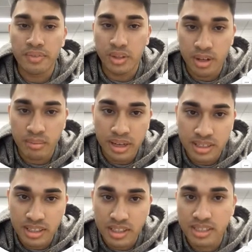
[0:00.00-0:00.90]
you can
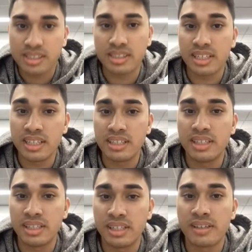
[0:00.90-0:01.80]
basically see
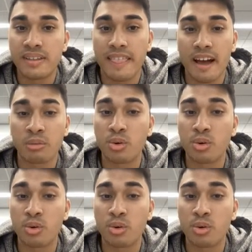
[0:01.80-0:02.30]
the um,